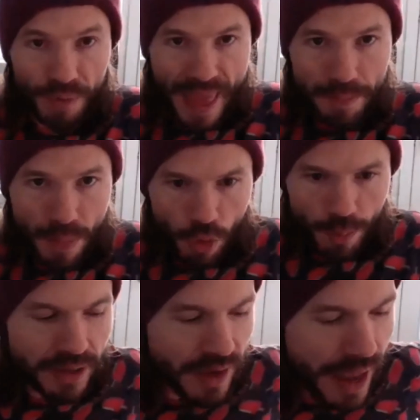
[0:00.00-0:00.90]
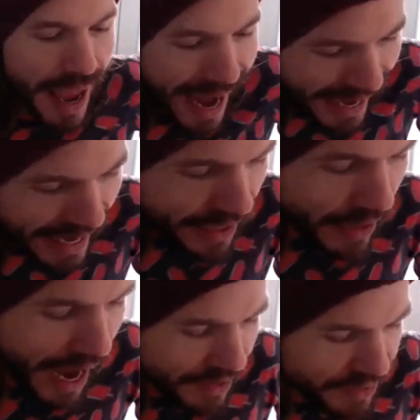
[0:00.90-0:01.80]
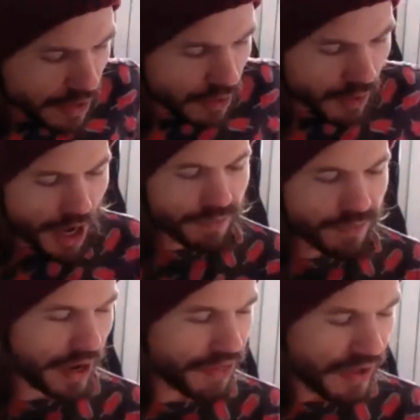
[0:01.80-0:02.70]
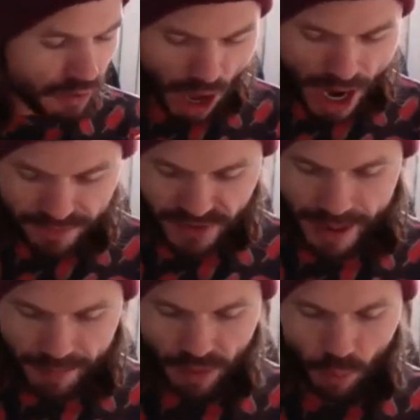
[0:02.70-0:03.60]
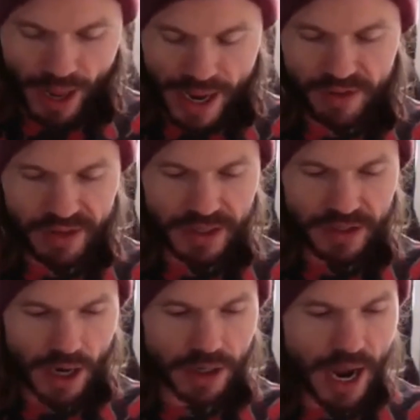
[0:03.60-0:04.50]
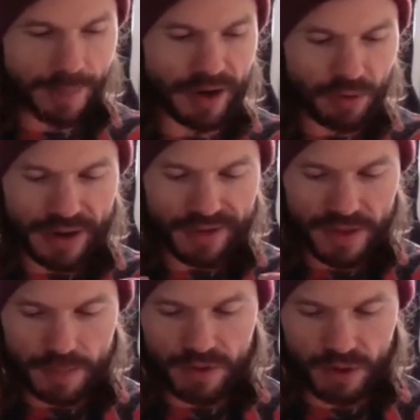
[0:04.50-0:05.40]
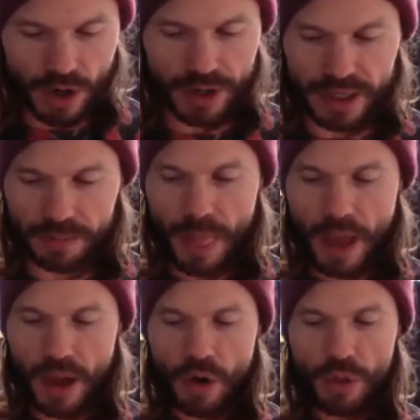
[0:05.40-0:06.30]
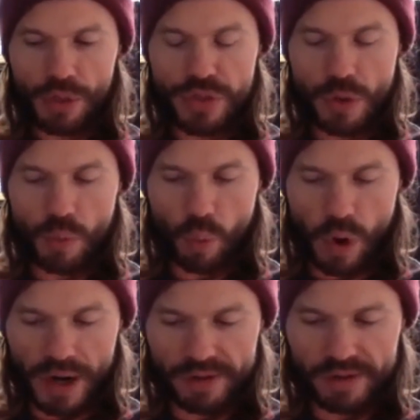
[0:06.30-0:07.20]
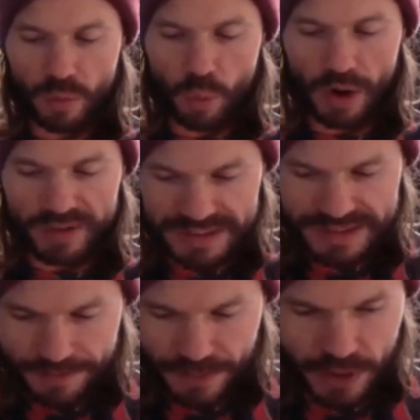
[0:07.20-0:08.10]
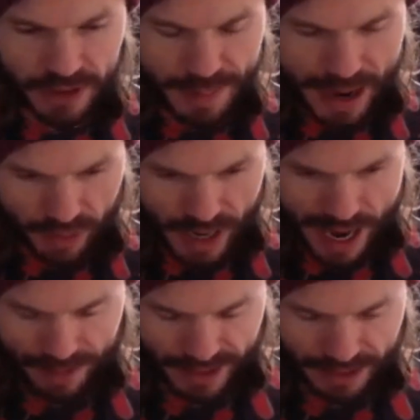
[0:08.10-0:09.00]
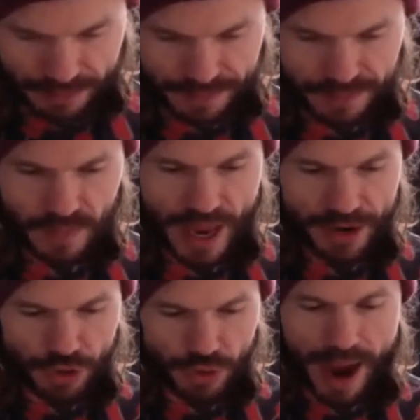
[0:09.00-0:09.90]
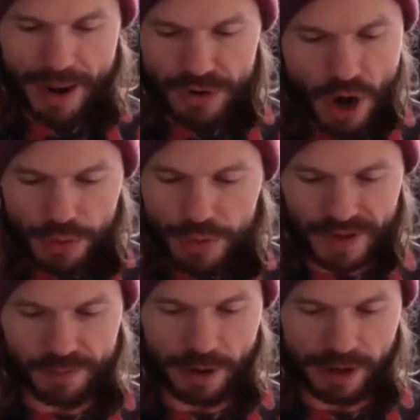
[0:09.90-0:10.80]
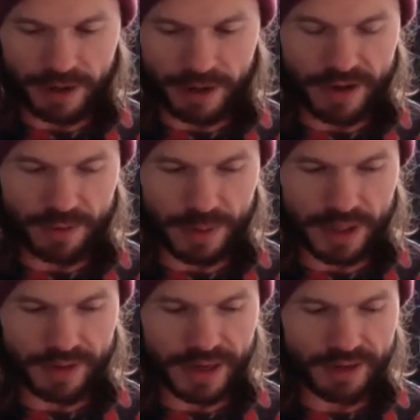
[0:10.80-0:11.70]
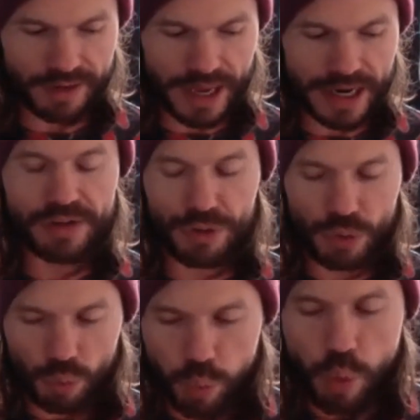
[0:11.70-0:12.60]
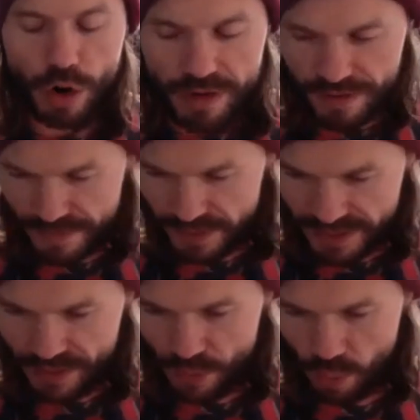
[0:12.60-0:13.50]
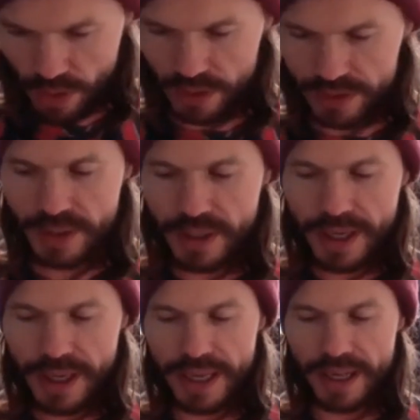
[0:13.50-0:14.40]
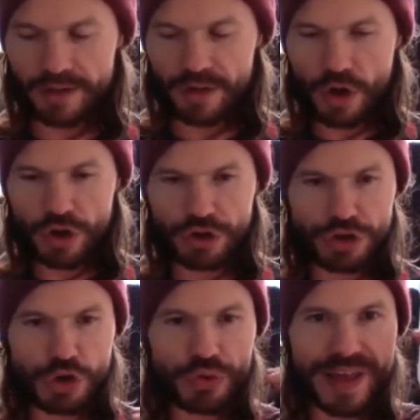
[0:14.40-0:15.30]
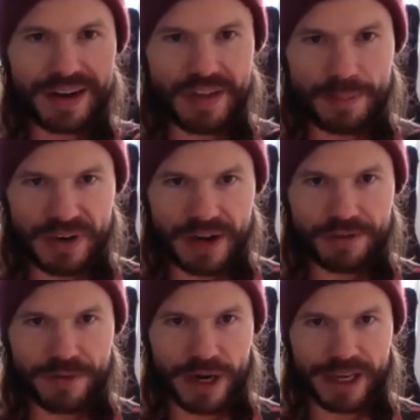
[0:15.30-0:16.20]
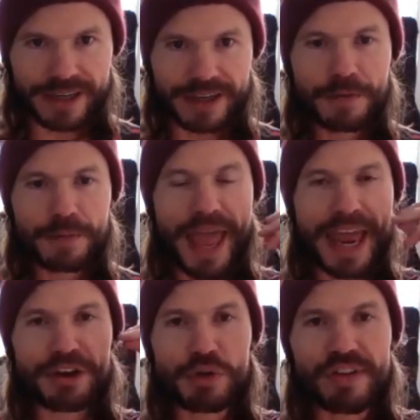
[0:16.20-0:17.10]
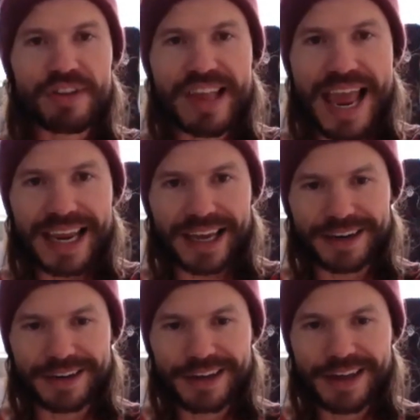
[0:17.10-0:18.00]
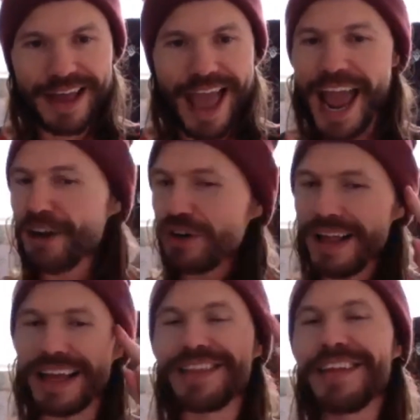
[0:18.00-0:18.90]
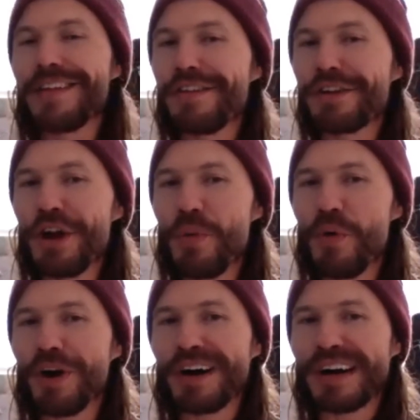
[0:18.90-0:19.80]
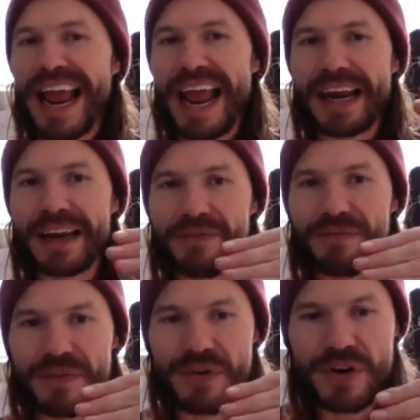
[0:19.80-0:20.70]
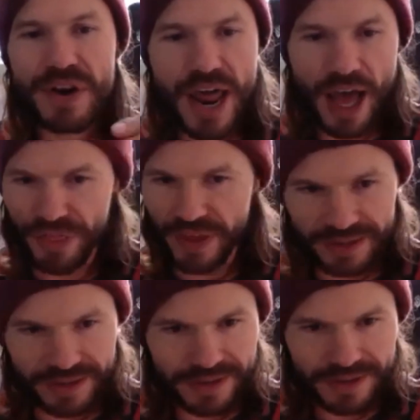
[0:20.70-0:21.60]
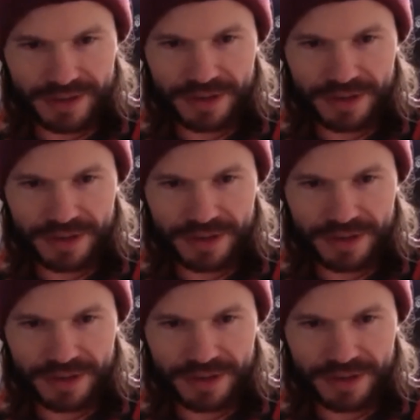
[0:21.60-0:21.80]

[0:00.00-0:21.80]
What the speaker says: for that moment. And I think a lot of times when I see young comics, when I see them starting, what's difficult about comedy, and I know you've experienced this, because it's the worst feeling in the world, is you think something is funny and you say it and you're like, this is going to work, and nothing.